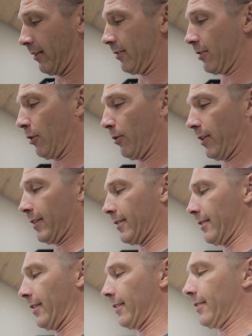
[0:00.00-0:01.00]
So what
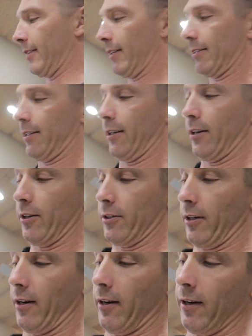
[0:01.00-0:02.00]
this does here is
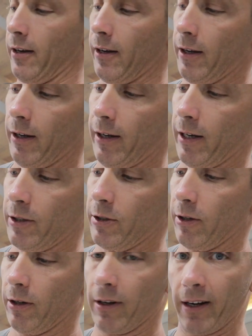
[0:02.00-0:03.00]
you got
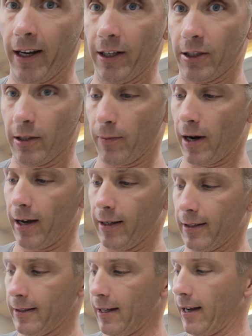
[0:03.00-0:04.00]
your HDMI on
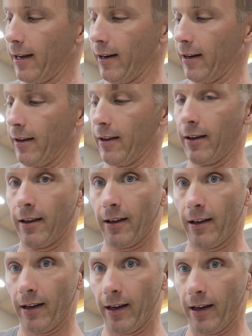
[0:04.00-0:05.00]
this side
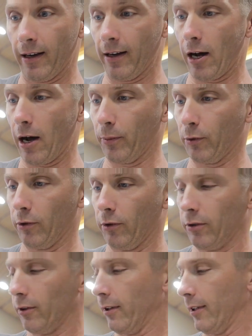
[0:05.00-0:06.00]
and
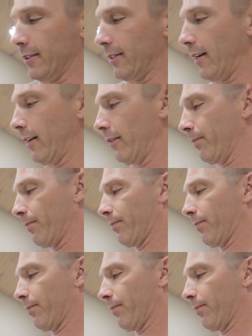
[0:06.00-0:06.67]
optical on this side.